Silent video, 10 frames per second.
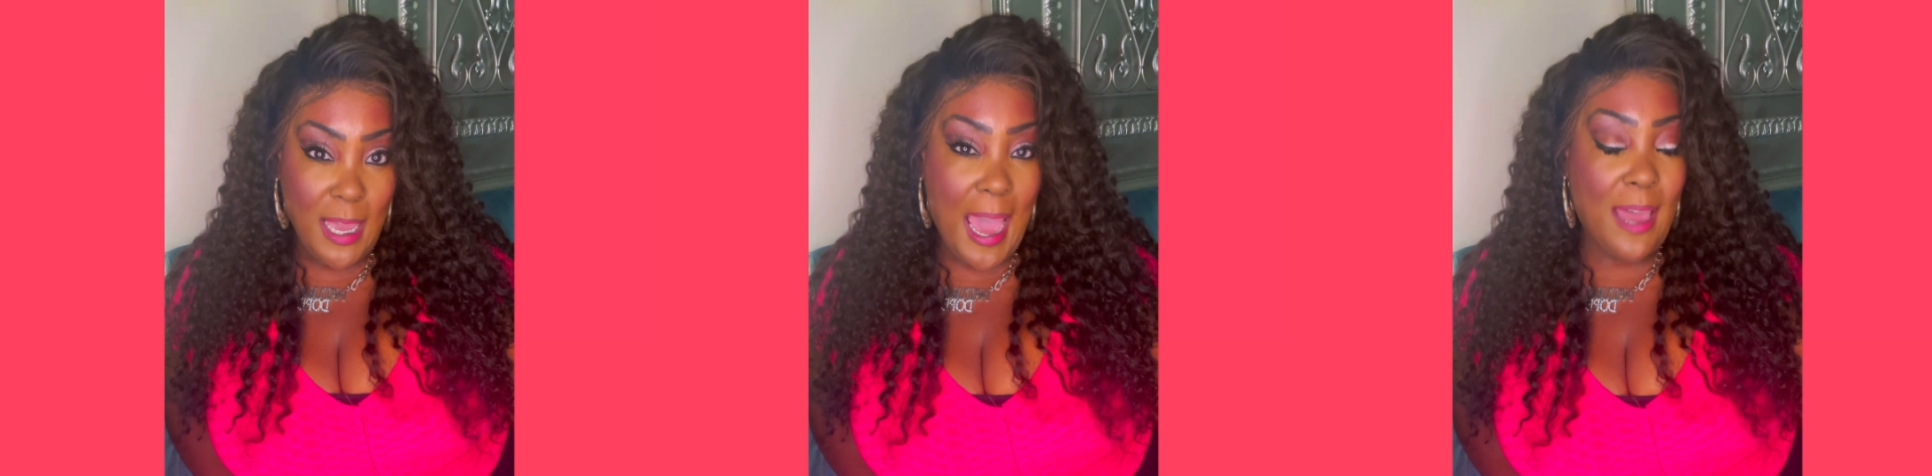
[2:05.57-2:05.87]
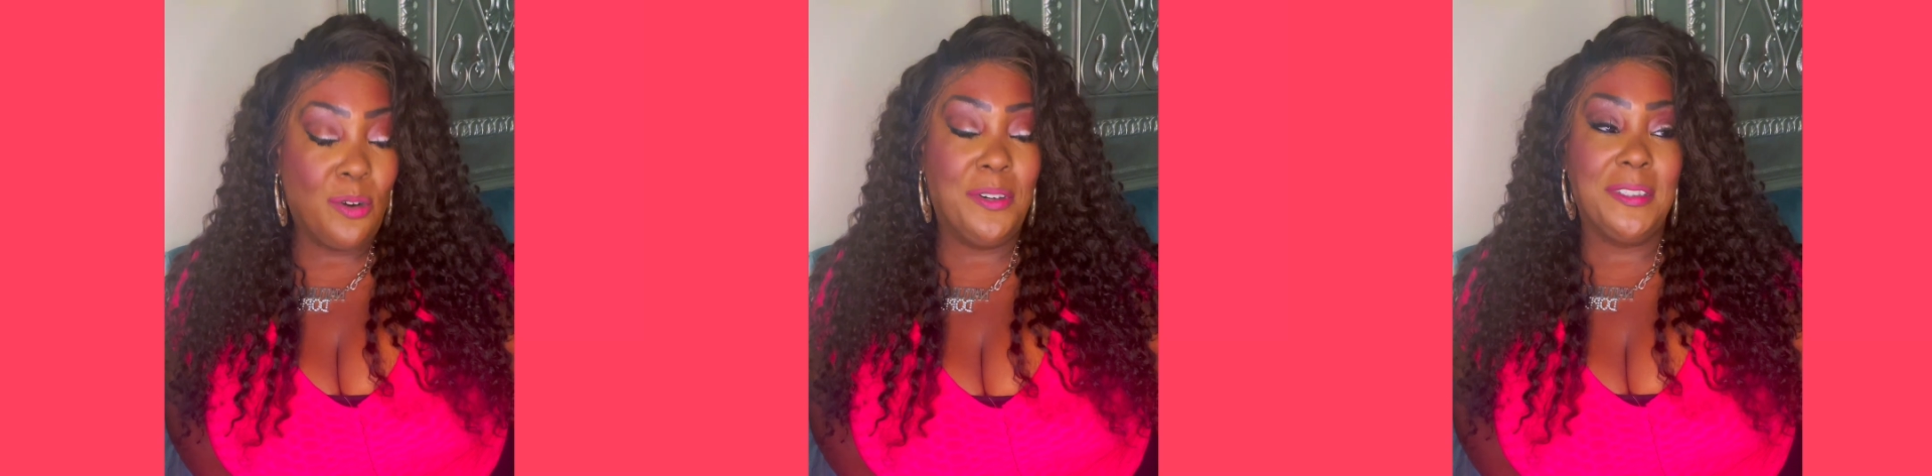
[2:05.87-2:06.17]
I
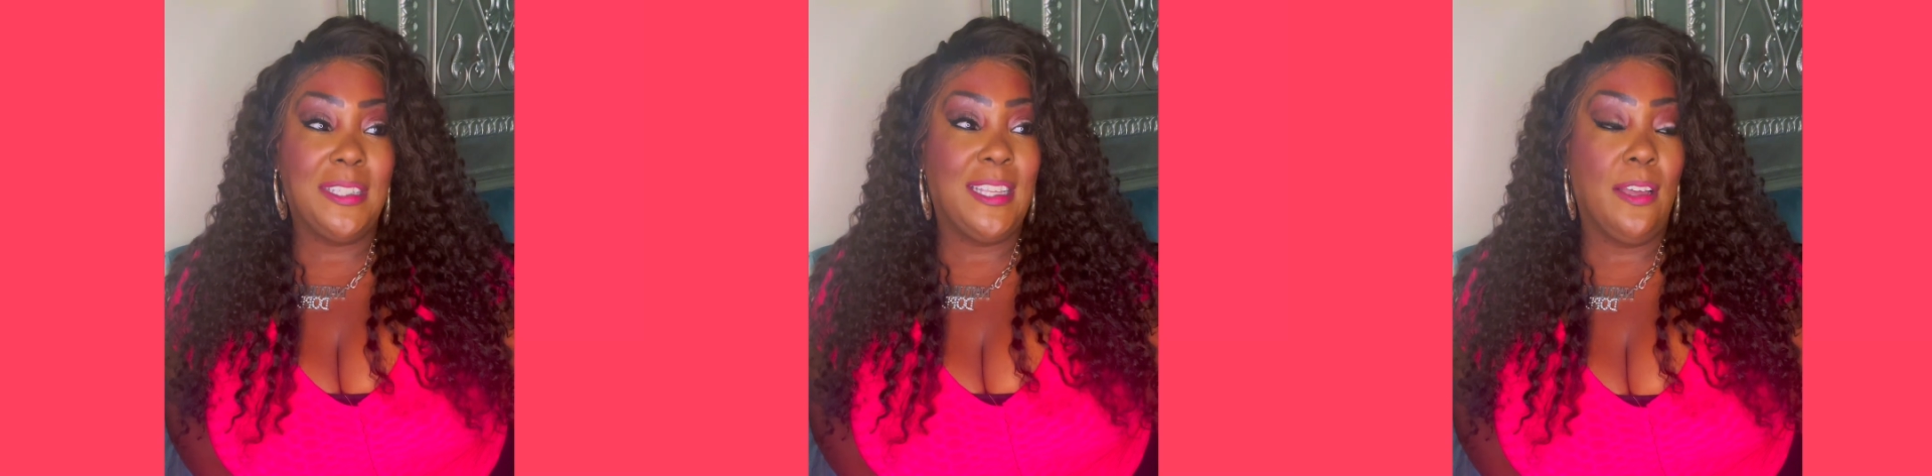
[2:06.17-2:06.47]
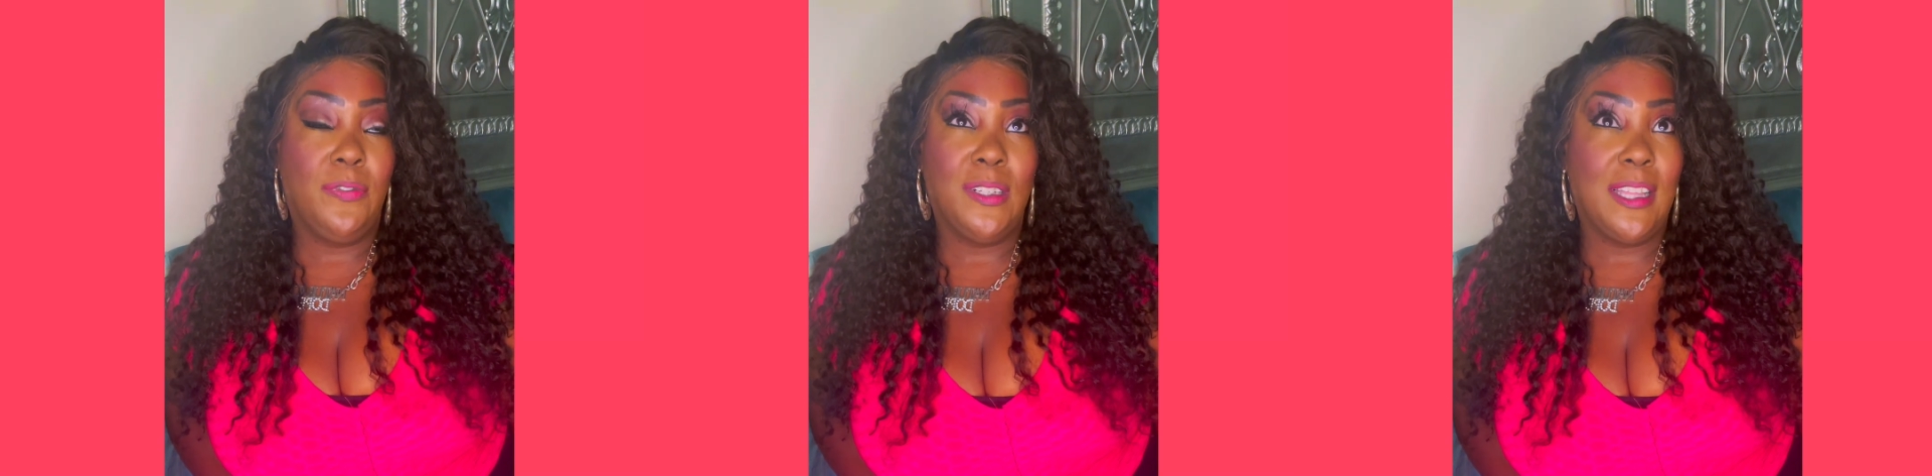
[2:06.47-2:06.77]
don't
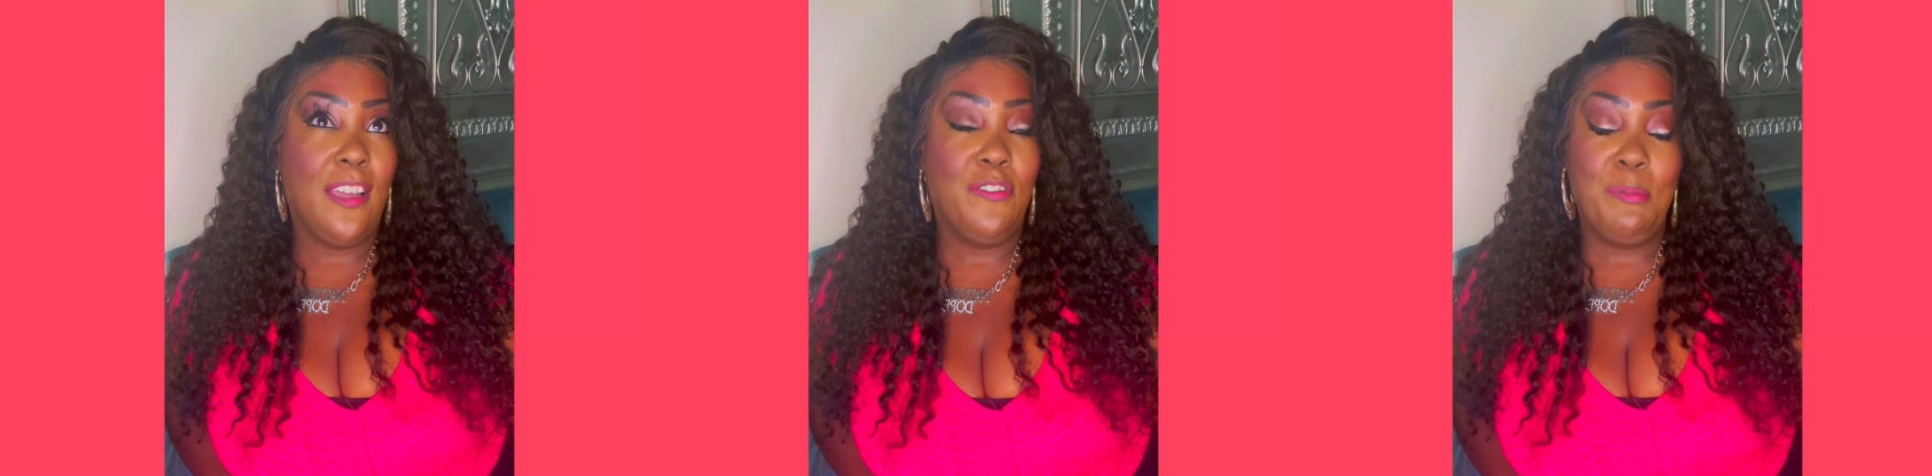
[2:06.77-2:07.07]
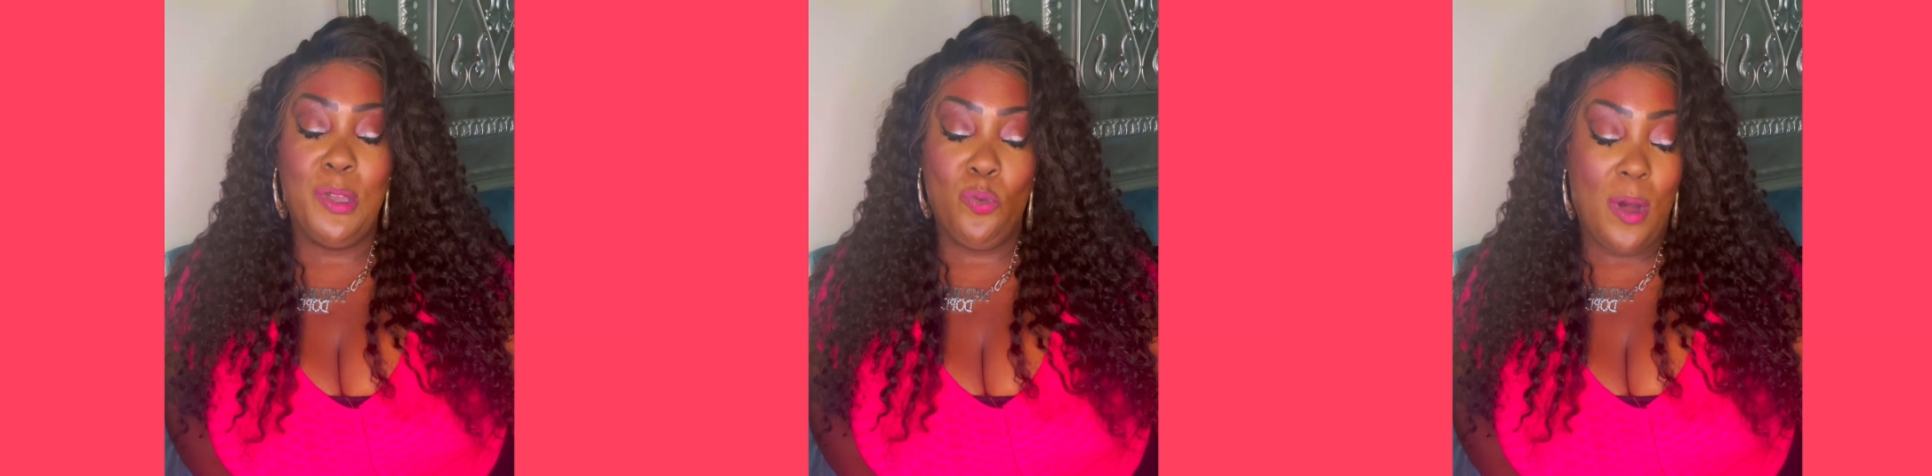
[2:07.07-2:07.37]
understand for the life of
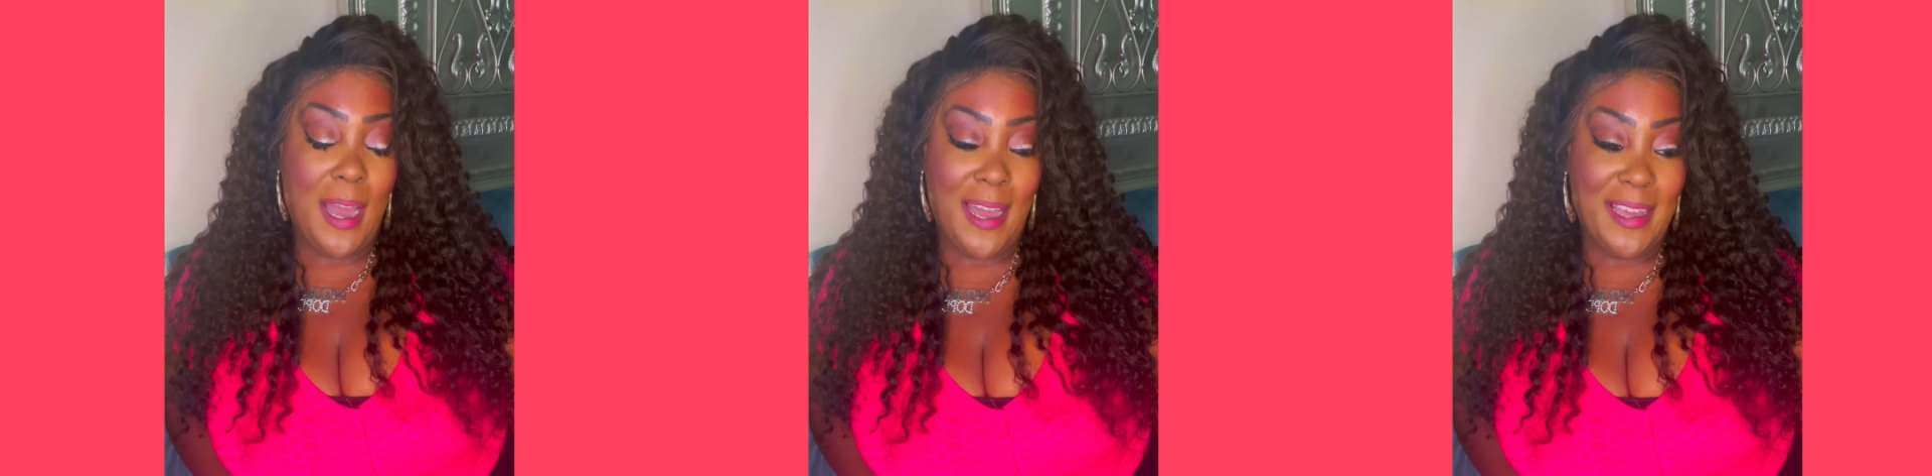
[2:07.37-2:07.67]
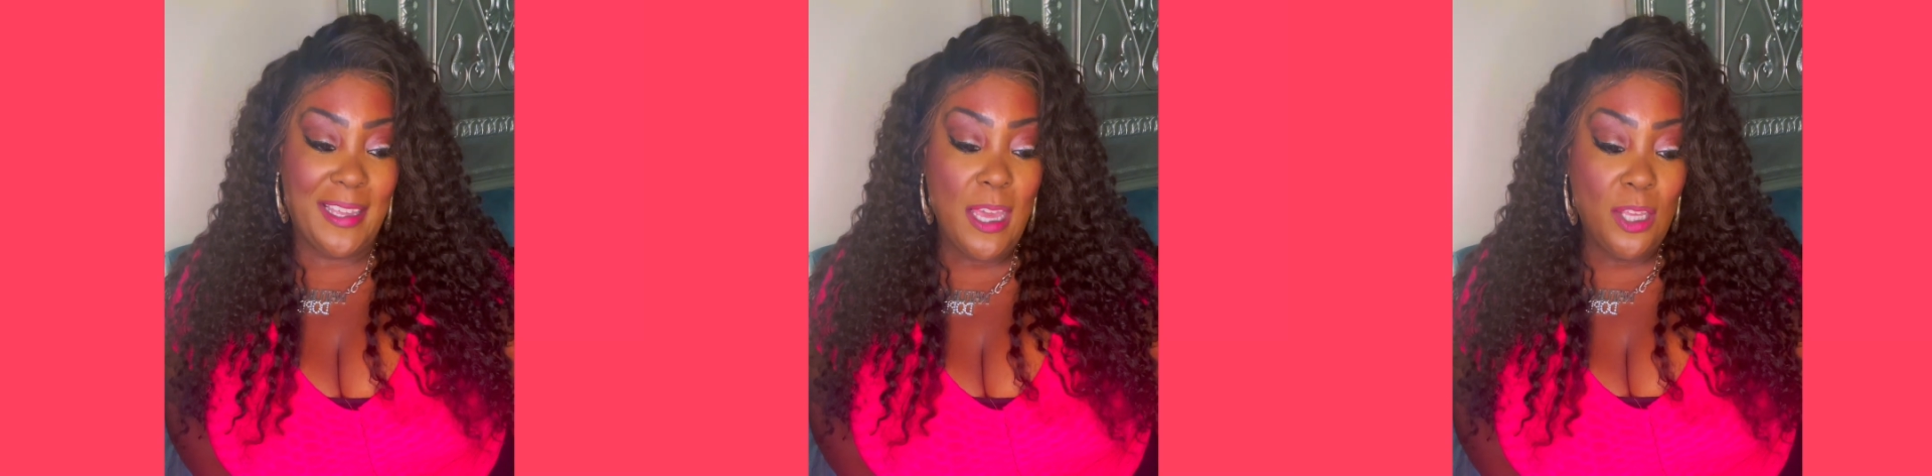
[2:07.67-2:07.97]
me
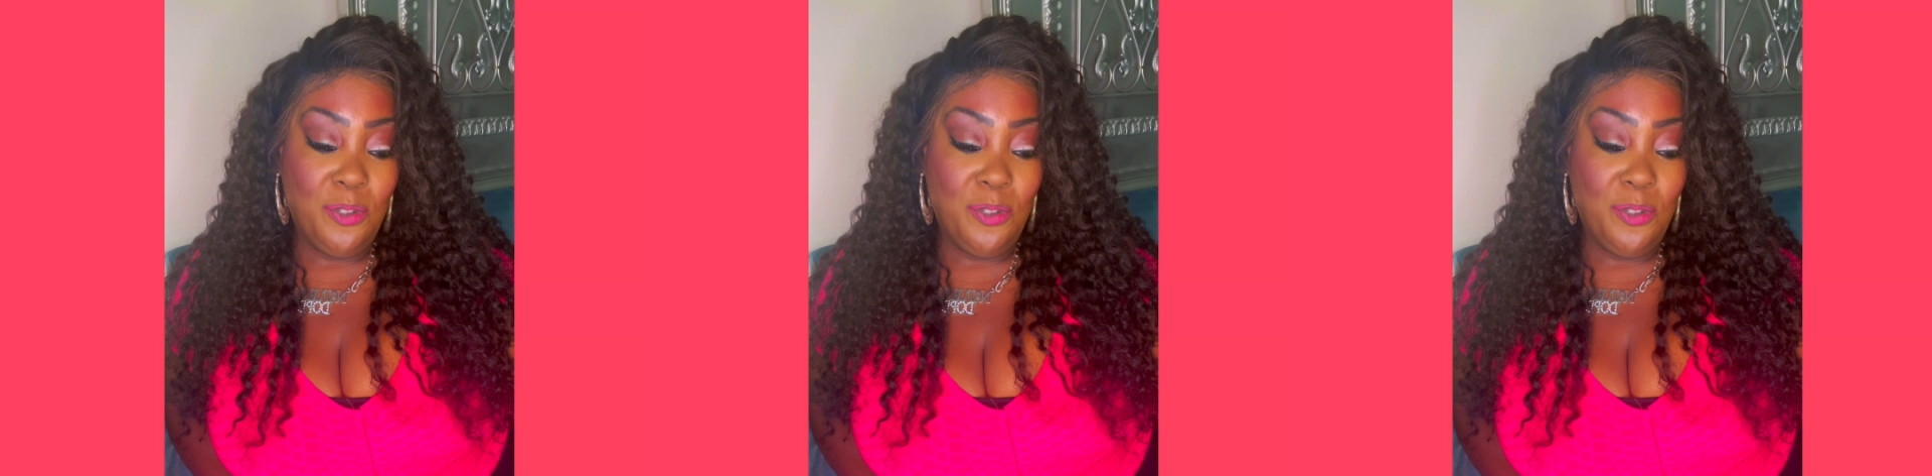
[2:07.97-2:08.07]
why